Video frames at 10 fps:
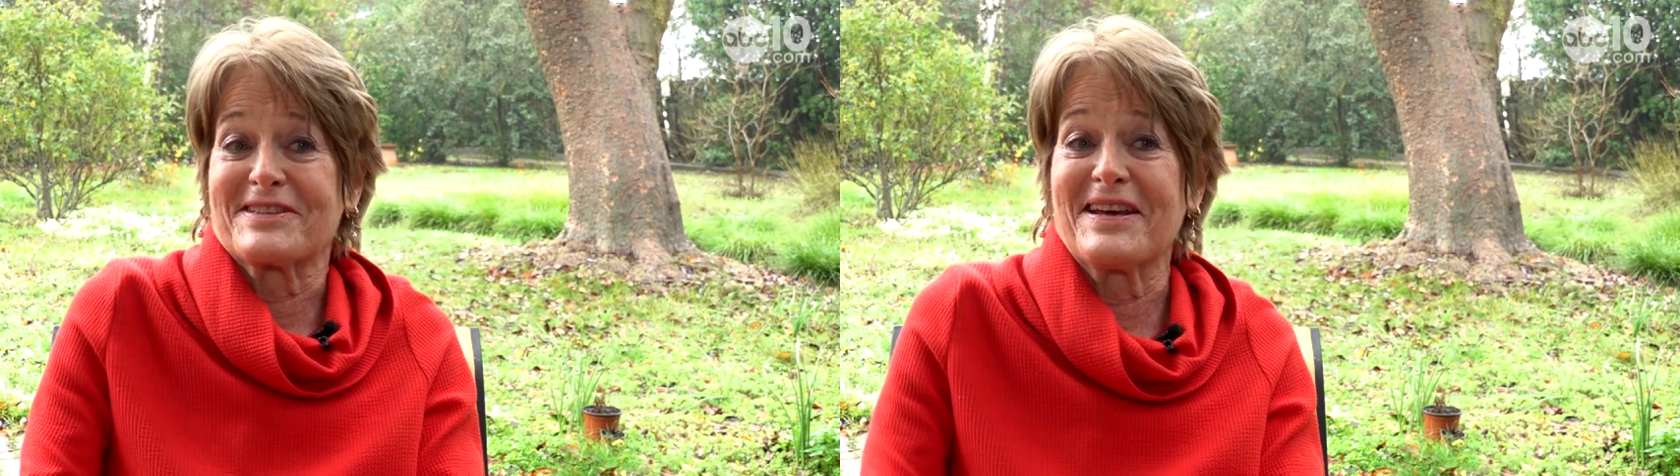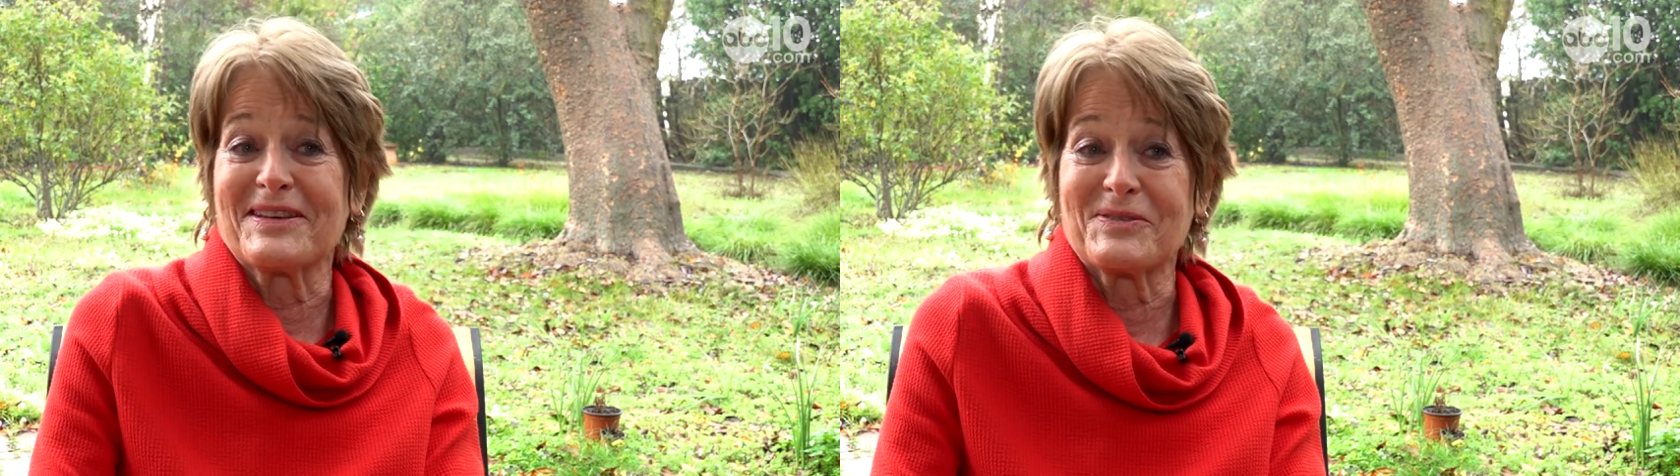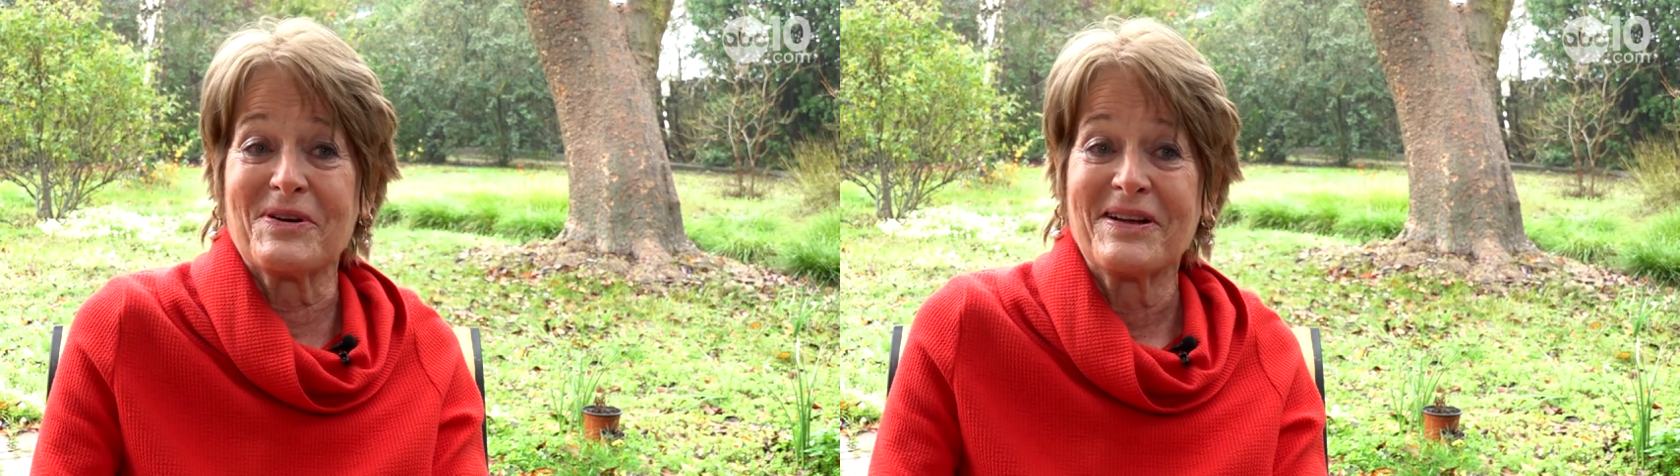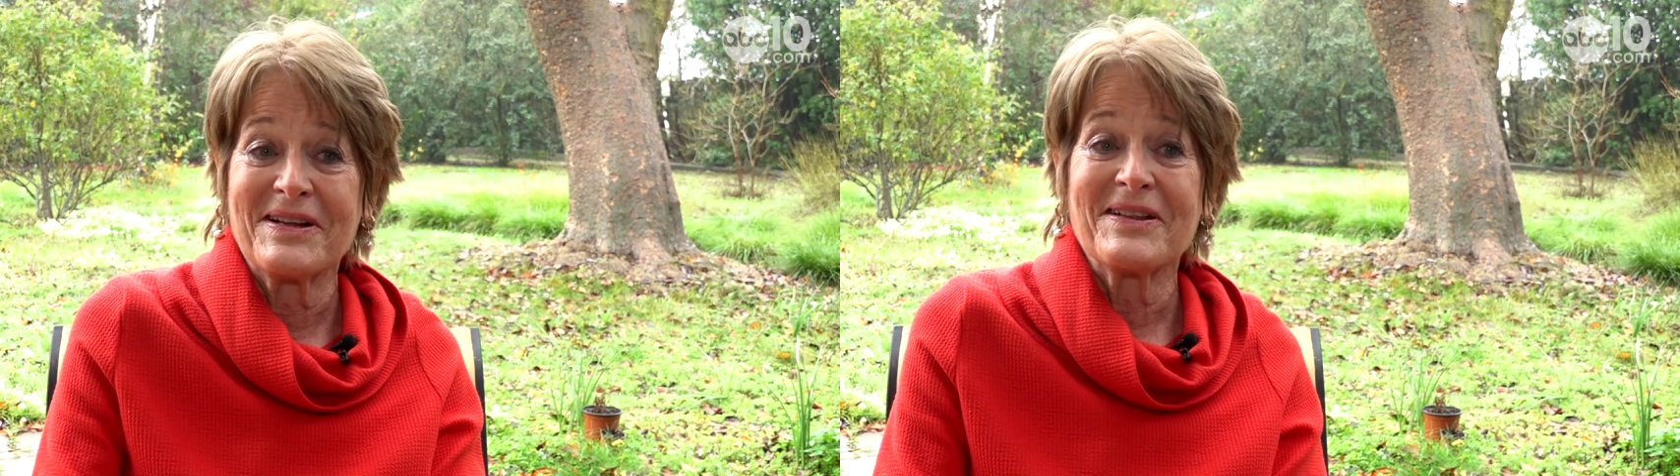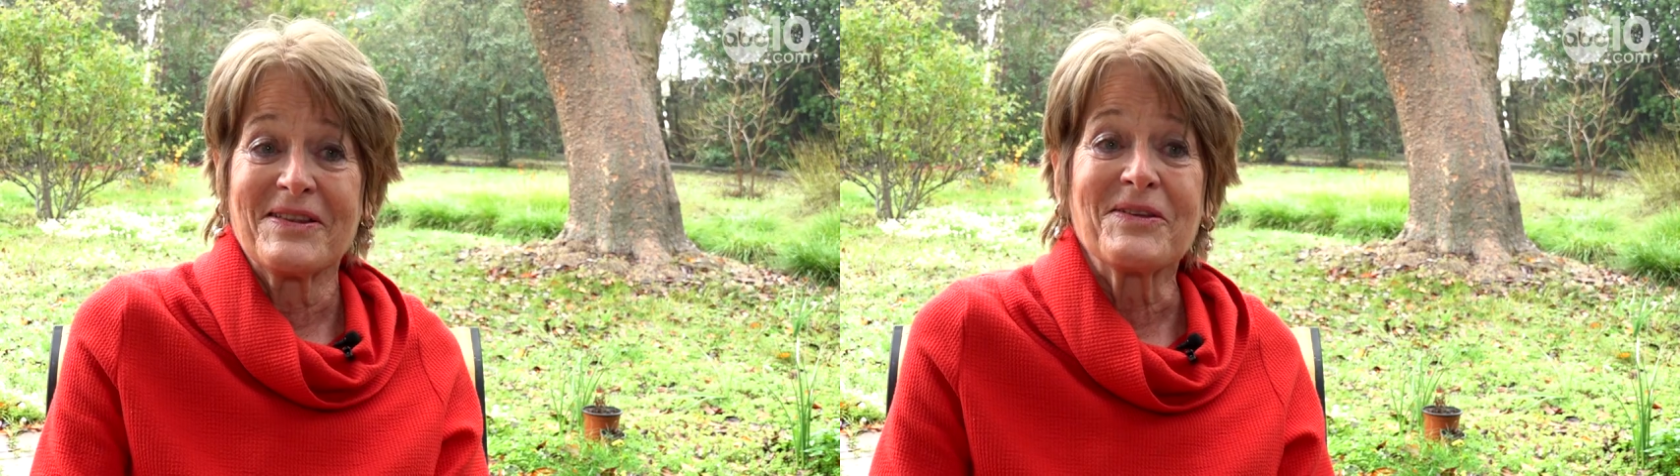did
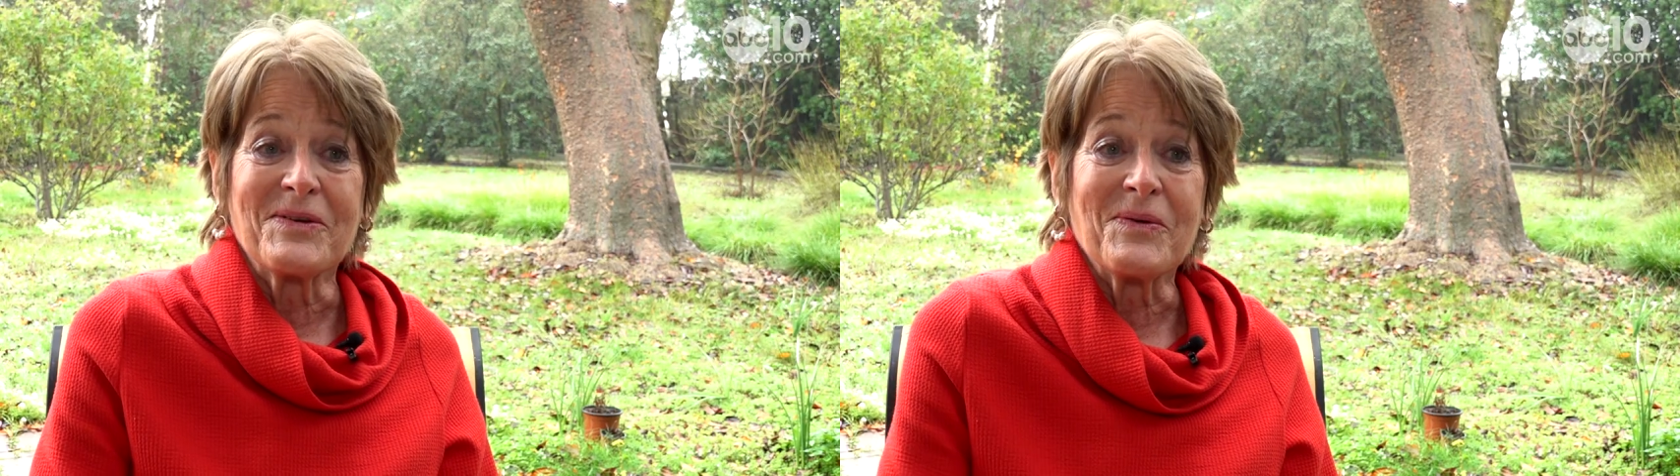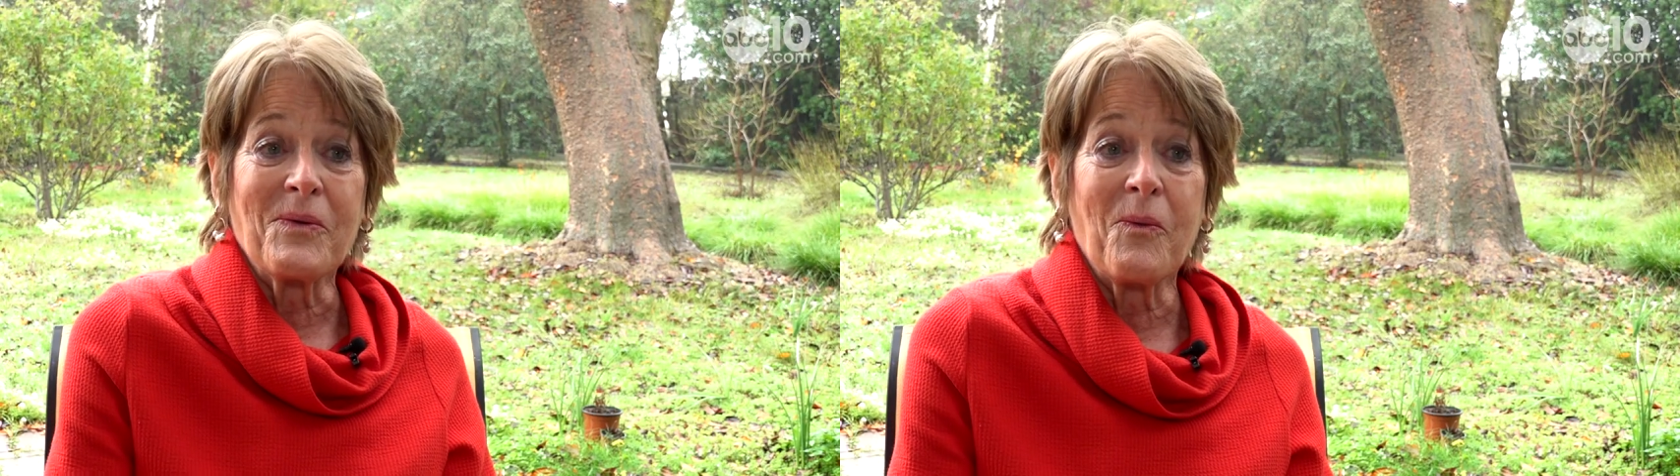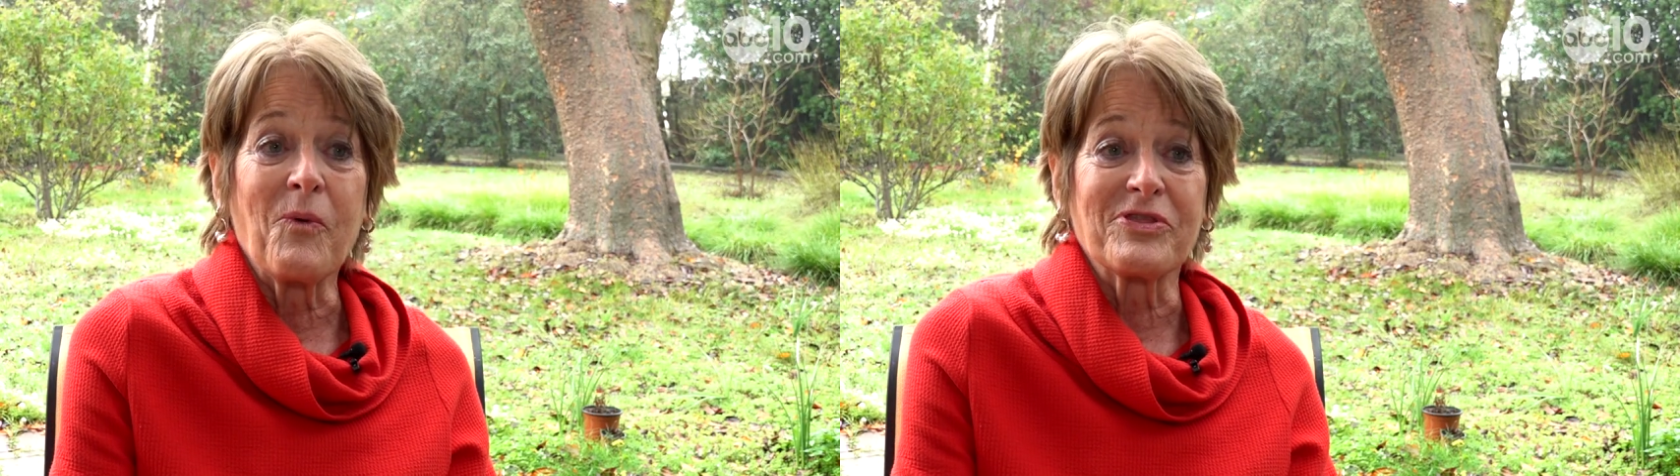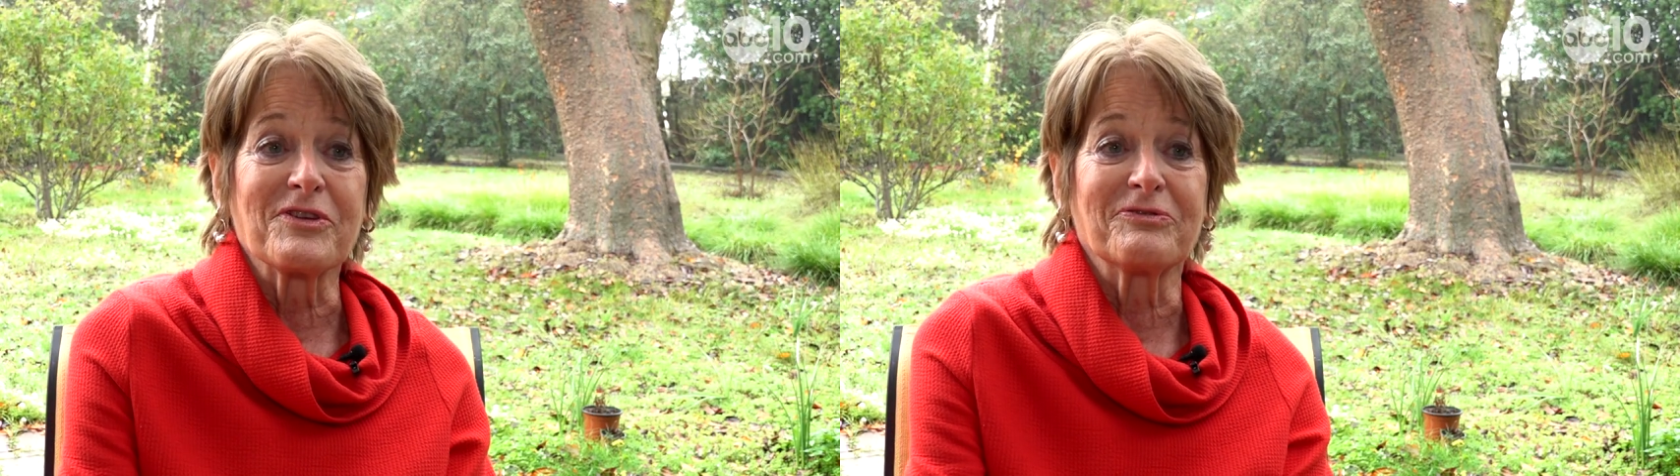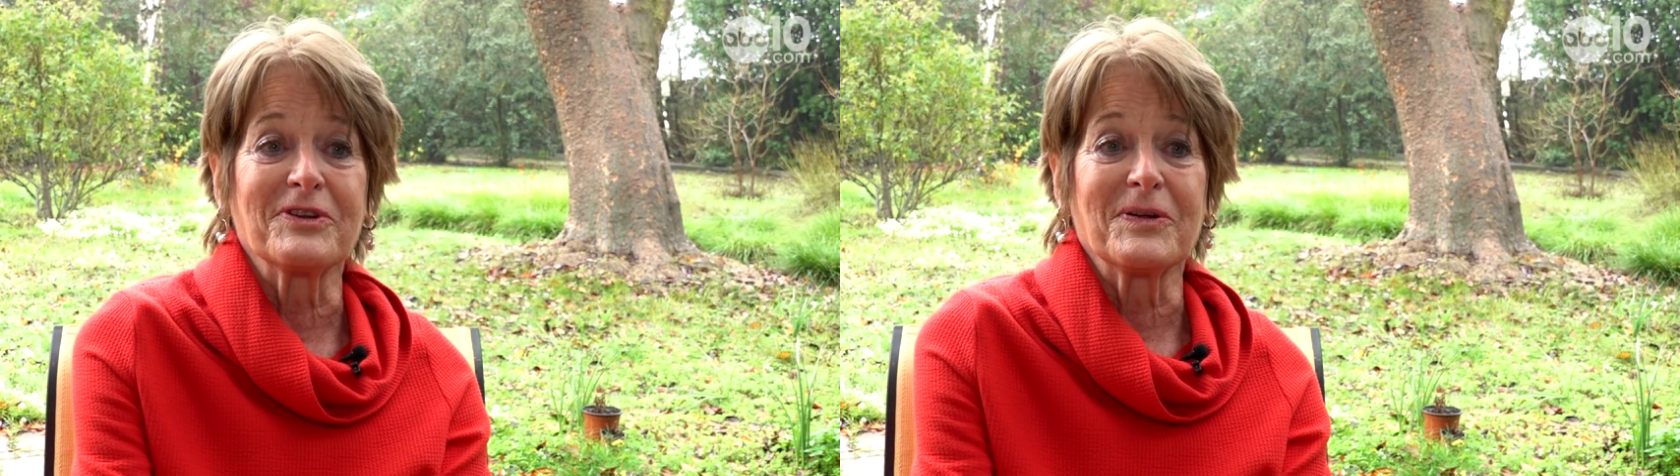with
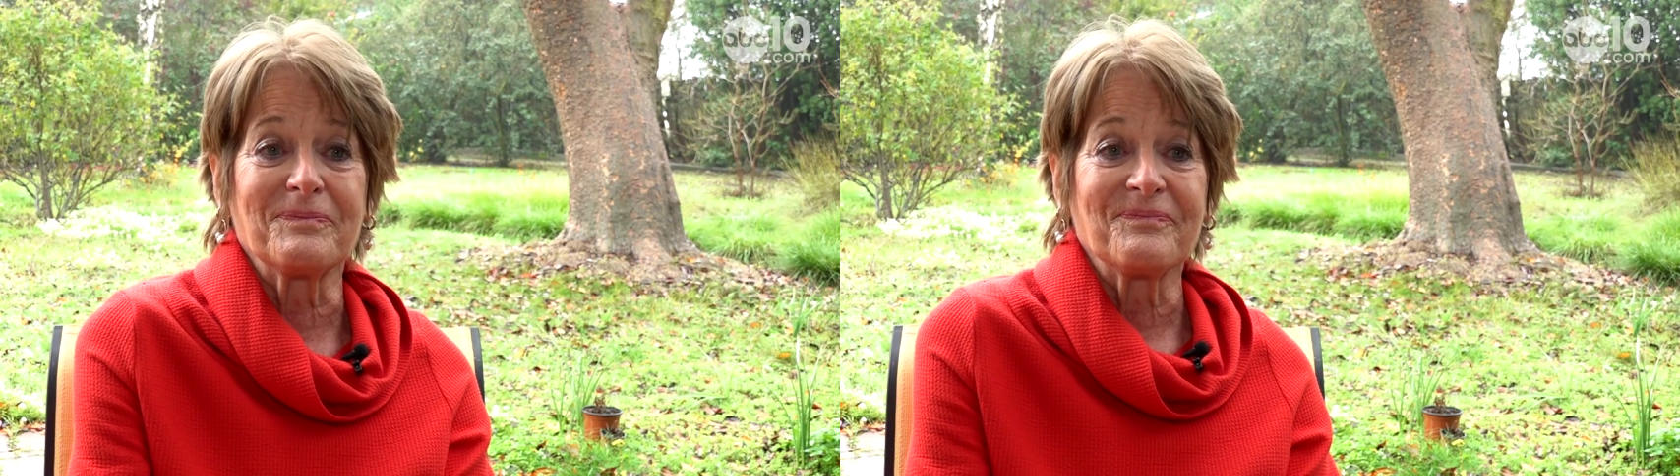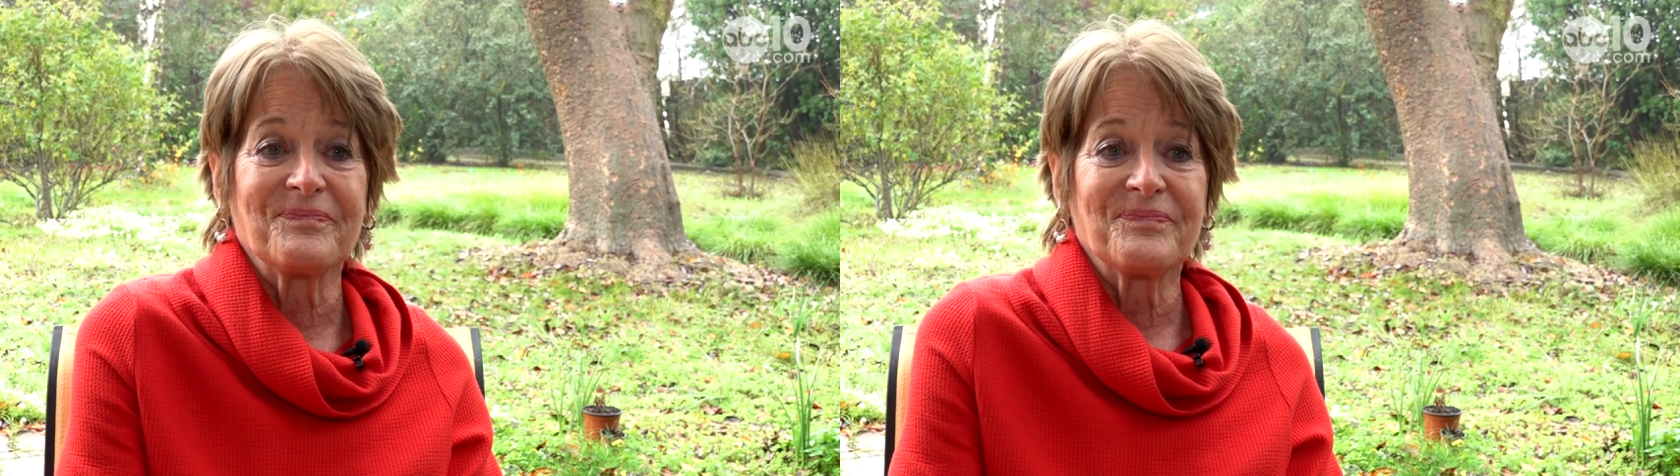the film.